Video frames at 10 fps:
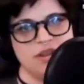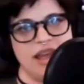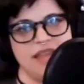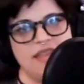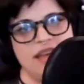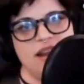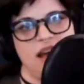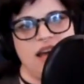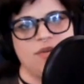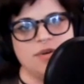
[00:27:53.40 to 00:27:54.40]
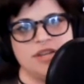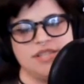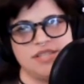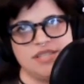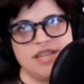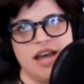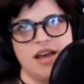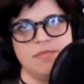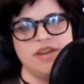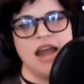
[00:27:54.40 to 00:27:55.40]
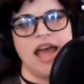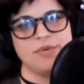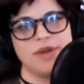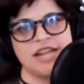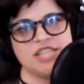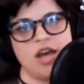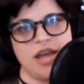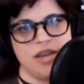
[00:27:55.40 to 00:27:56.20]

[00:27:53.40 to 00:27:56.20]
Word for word: And okay. then I was um, nine when I saw it.